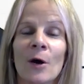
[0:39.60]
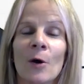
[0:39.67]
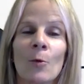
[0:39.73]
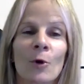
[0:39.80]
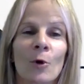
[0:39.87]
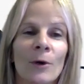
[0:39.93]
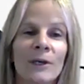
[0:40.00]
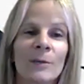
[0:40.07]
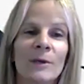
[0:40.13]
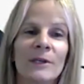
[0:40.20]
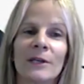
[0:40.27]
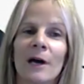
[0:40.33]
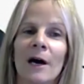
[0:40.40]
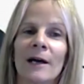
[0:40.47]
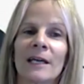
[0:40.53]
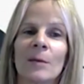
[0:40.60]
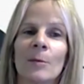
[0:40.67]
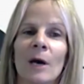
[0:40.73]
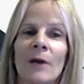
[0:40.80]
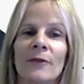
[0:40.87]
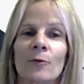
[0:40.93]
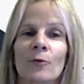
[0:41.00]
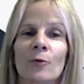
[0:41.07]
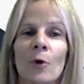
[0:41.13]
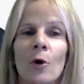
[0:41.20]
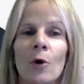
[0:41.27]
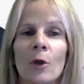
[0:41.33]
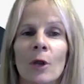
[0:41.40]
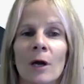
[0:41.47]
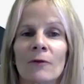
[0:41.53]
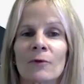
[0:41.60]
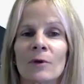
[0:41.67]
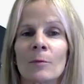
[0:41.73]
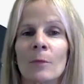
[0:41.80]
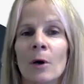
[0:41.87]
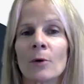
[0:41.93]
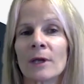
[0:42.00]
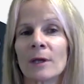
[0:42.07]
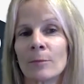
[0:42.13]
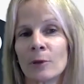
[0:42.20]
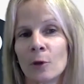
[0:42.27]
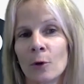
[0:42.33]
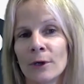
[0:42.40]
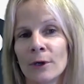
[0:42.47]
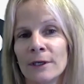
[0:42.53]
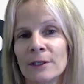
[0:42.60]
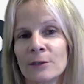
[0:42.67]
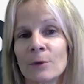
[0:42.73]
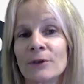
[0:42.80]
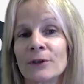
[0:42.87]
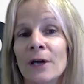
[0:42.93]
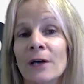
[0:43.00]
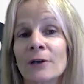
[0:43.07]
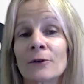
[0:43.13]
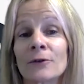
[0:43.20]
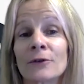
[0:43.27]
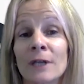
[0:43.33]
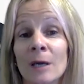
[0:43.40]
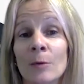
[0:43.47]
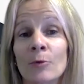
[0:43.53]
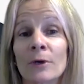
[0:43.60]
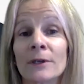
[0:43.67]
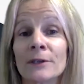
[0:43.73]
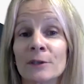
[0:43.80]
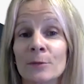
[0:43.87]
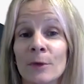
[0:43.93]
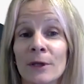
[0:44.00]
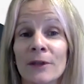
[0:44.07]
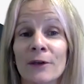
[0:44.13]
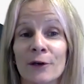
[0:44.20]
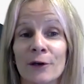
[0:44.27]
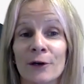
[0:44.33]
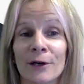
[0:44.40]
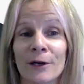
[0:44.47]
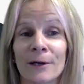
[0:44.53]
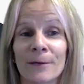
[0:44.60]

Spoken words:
we're going to be talking about the role of remote employees with Dr. Deborah Smith Cook.